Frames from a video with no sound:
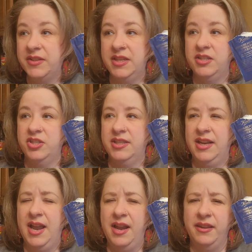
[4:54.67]
and it
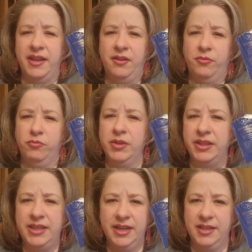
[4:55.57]
had like a
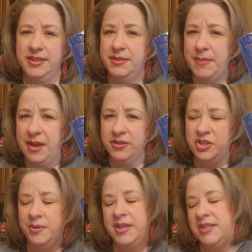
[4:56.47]
really nice smell
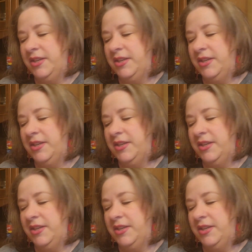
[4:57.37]
to it.